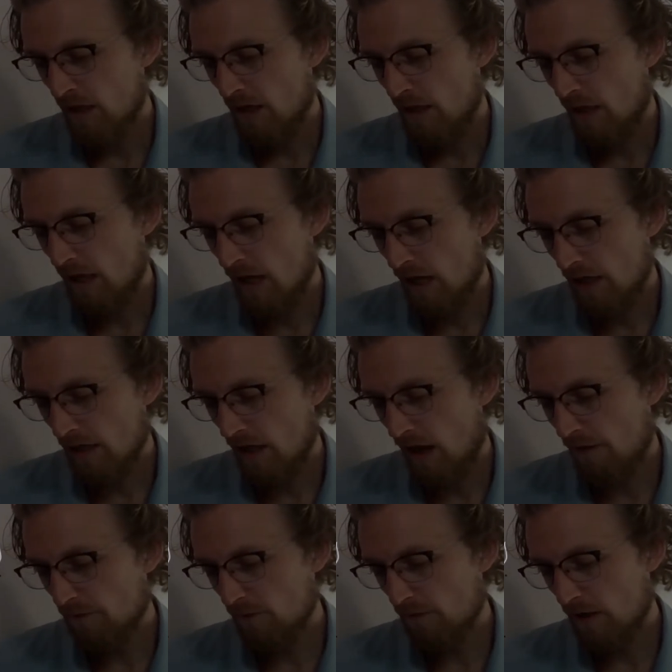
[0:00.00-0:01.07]
And
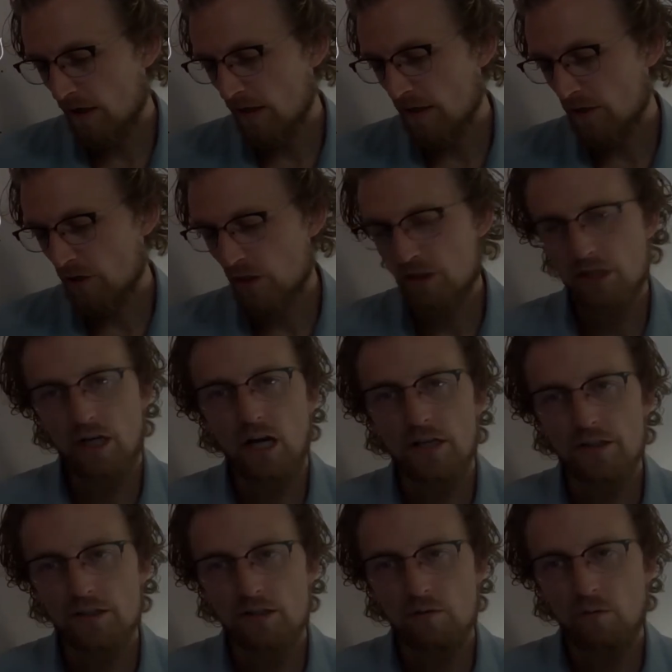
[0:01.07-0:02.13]
f of n is just a
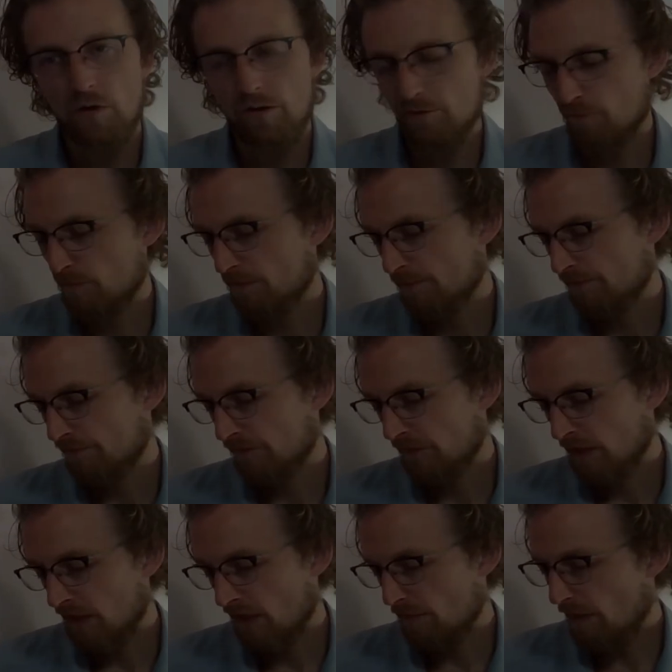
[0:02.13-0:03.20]
constant 1.
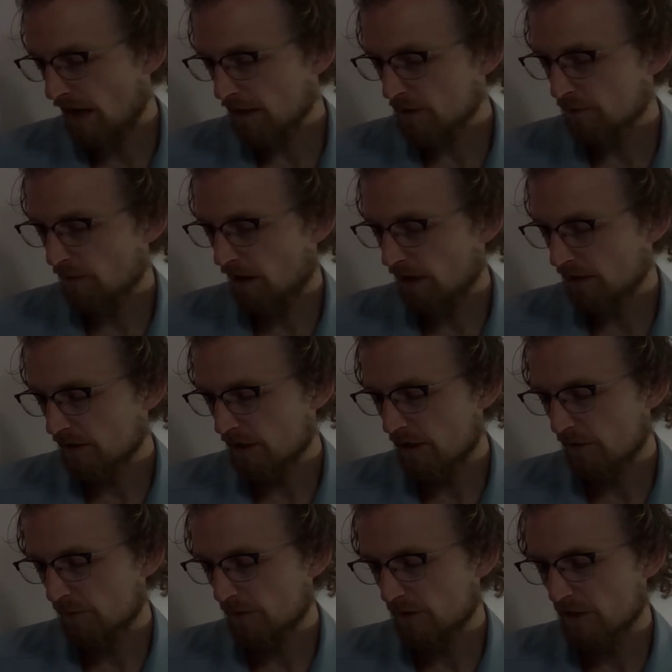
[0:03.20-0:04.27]
In max find, the
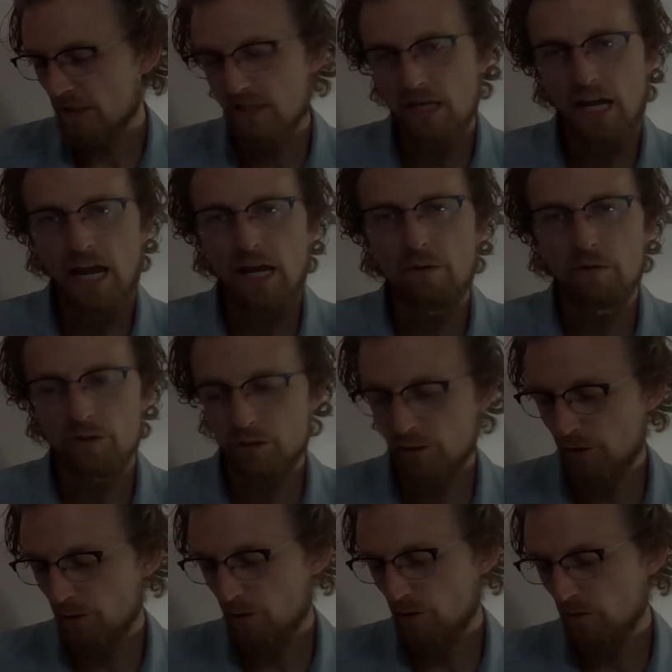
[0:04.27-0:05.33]
difference is that a was
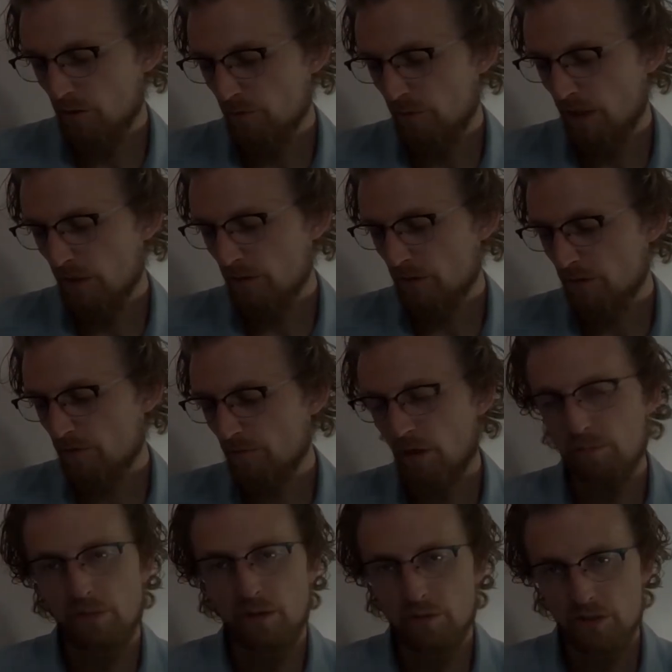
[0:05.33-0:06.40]
2, and b
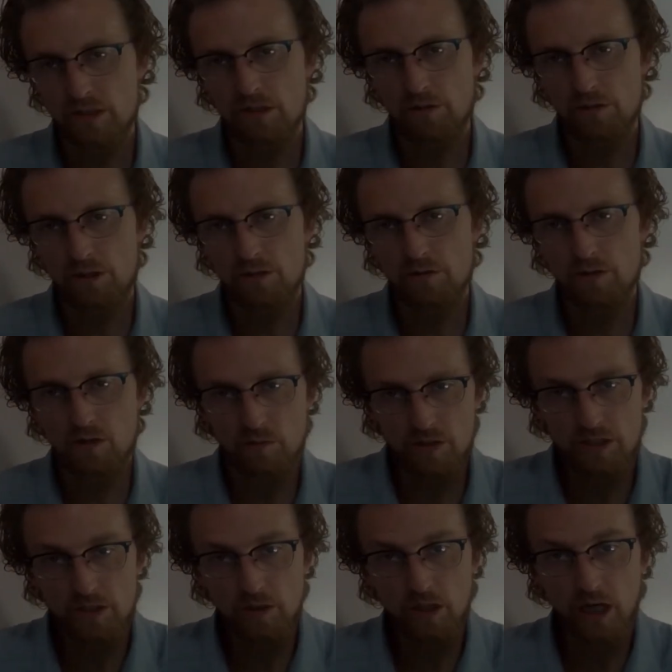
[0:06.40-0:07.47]
was still 2. So we're
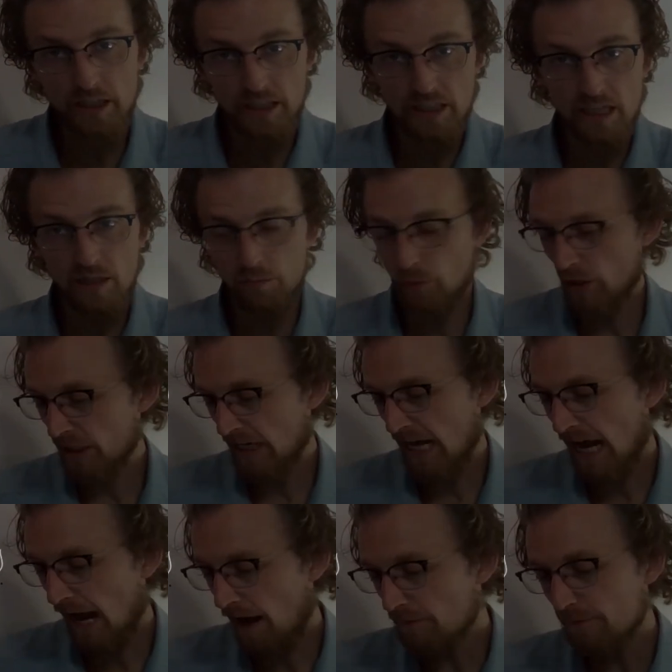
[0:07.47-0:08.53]
still cutting the input in
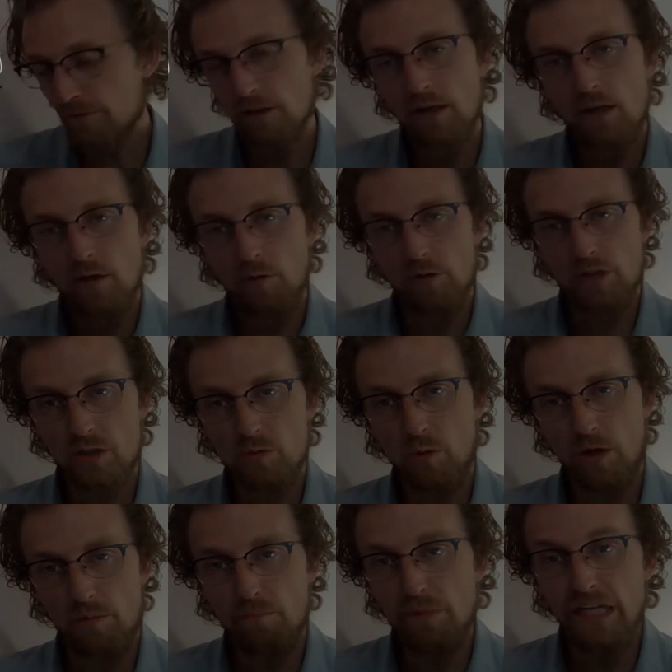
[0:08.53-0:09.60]
half, which
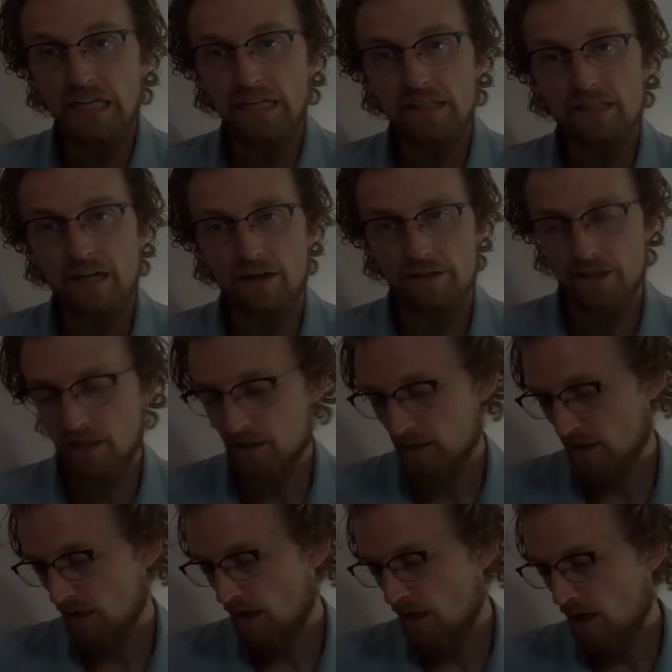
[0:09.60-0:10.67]
what b tells
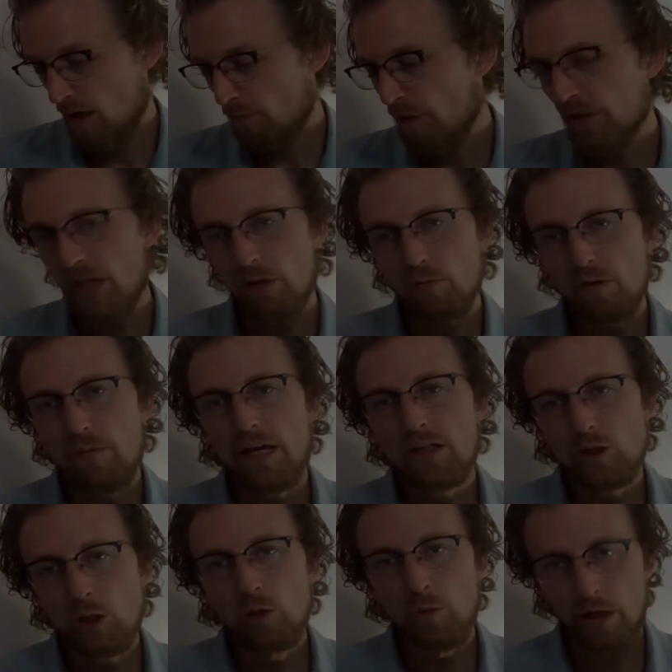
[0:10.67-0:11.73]
us. But then we
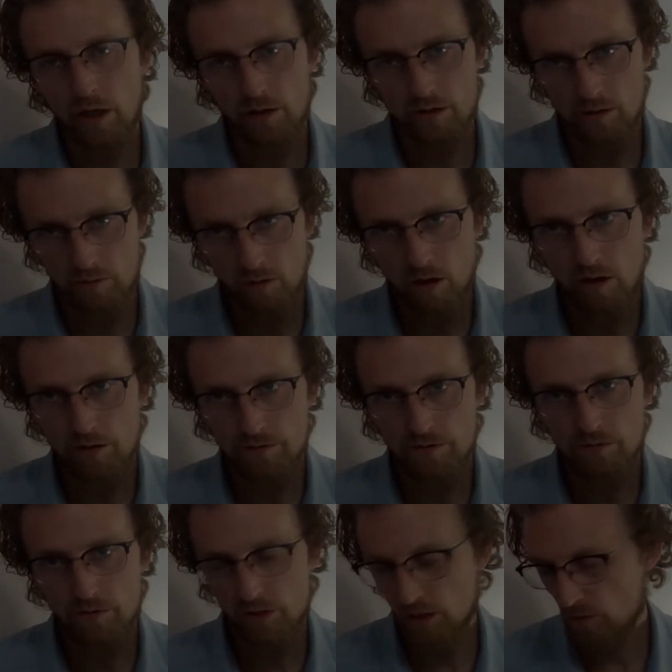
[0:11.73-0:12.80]
make 2 recursive calls,
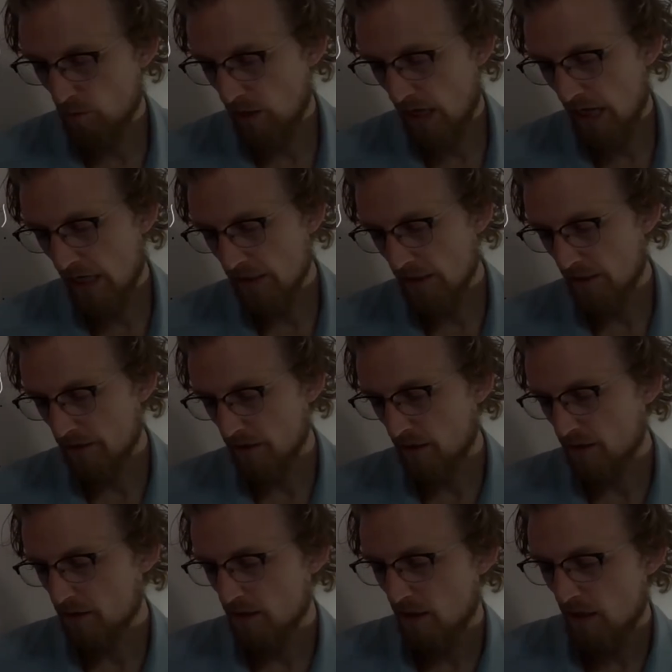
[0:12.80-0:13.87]
which is what a tells
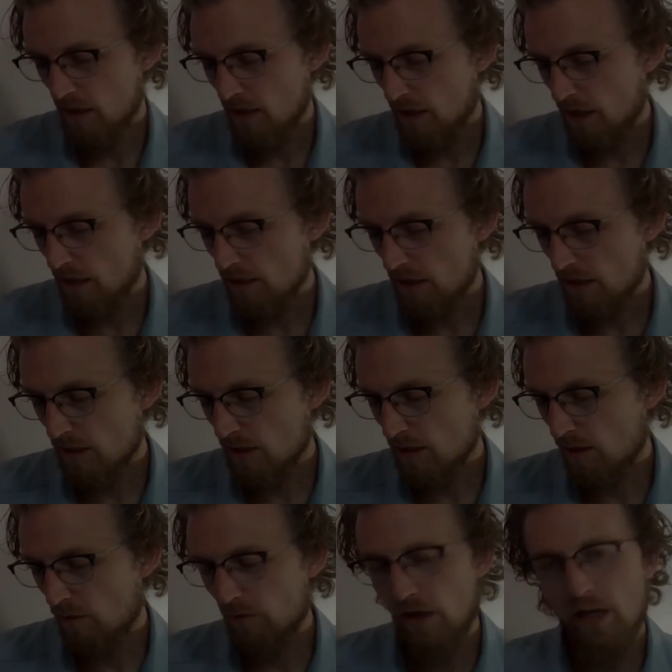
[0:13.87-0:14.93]
us. And then
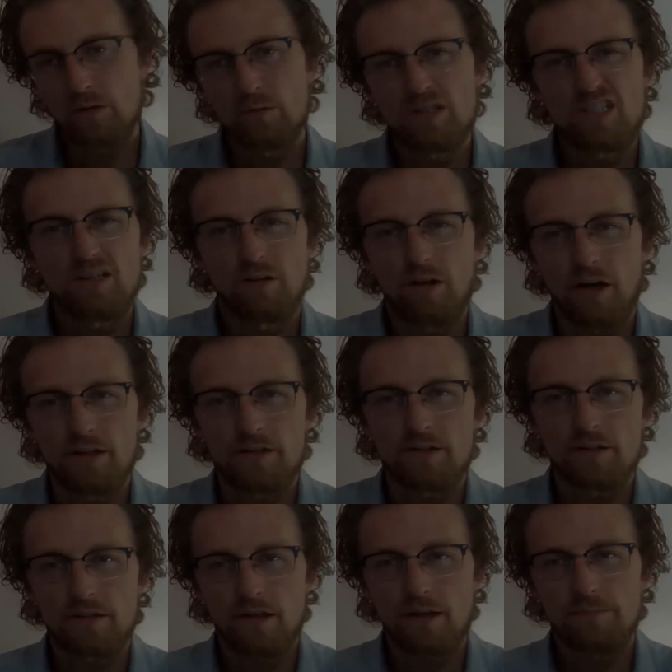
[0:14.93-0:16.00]
the overhead was still
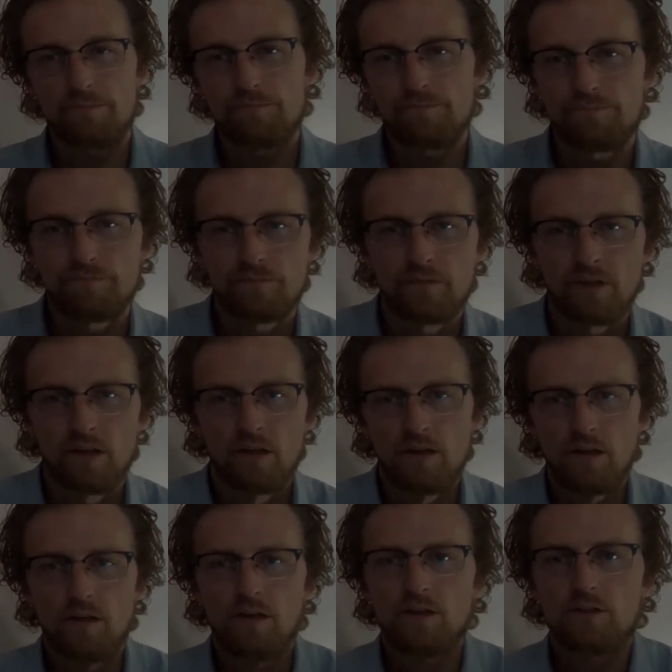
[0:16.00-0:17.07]
constant time.
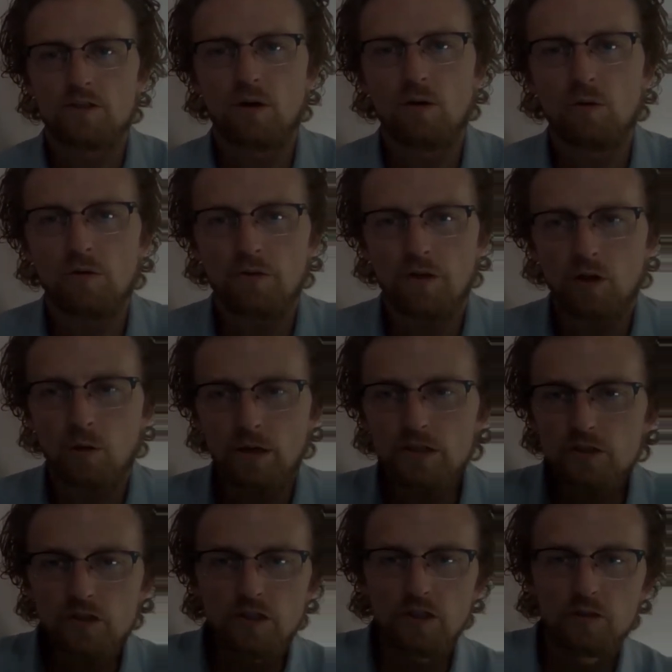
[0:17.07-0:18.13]
So the
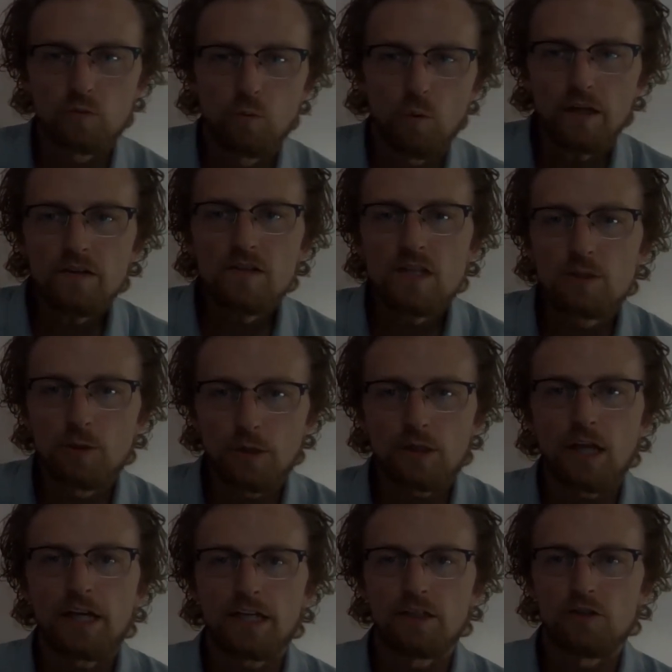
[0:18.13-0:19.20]
question is, what does this look
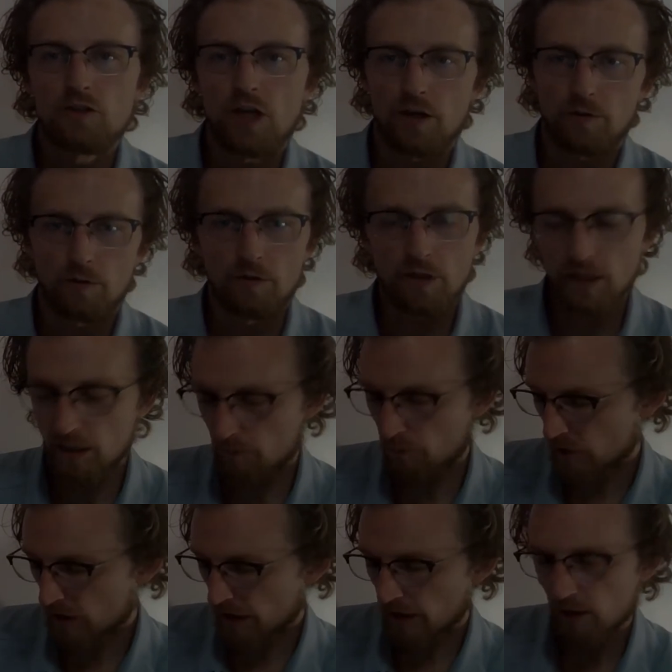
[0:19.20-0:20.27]
like in general? And in
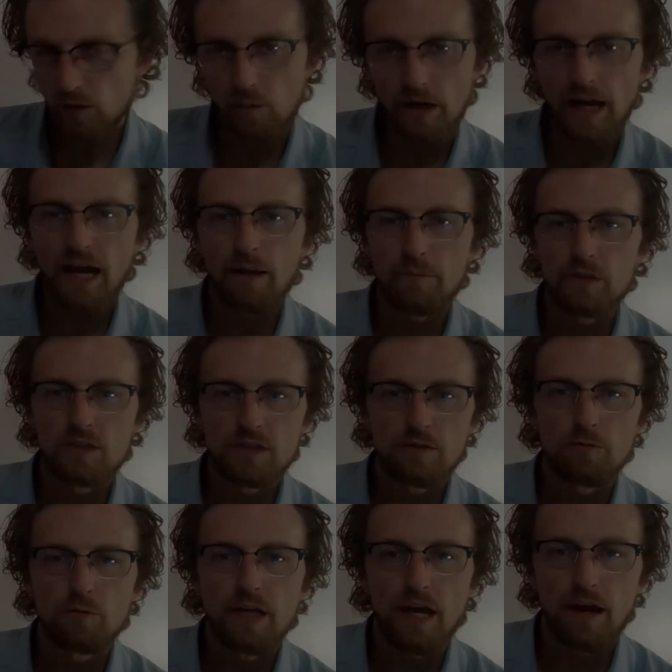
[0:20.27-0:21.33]
particular, what happens
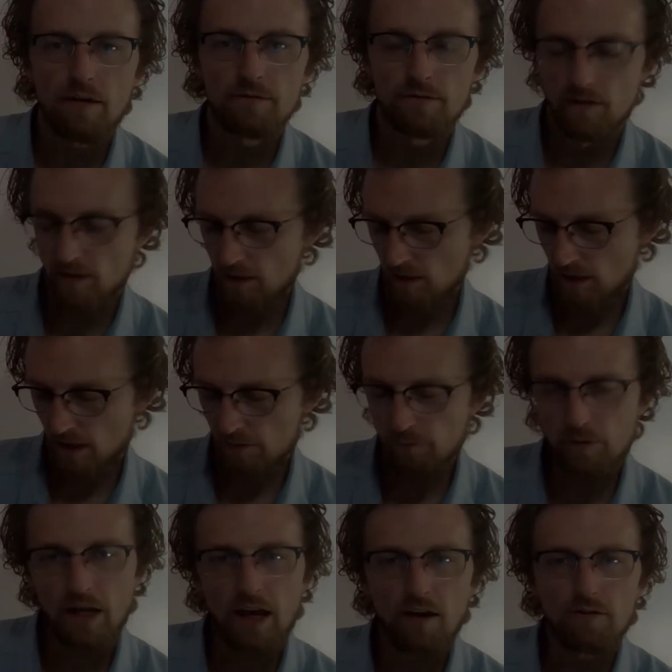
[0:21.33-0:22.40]
if we have
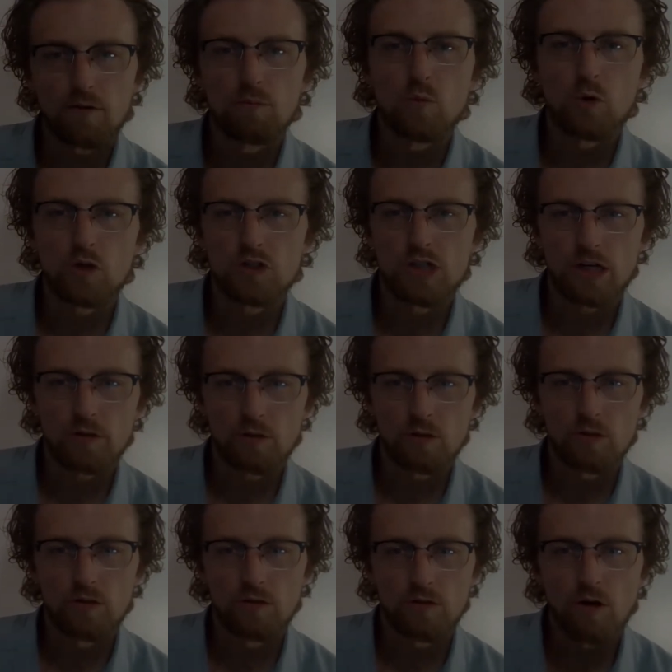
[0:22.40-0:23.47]
a more
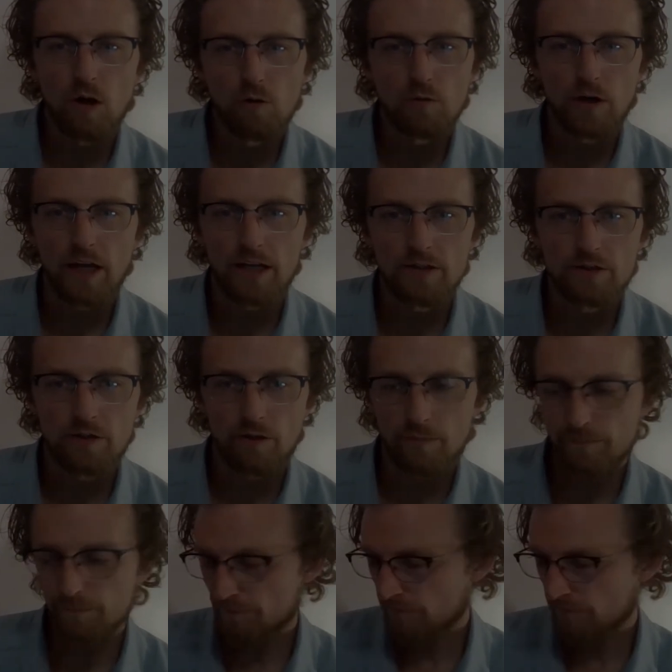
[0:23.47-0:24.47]
general overhead term?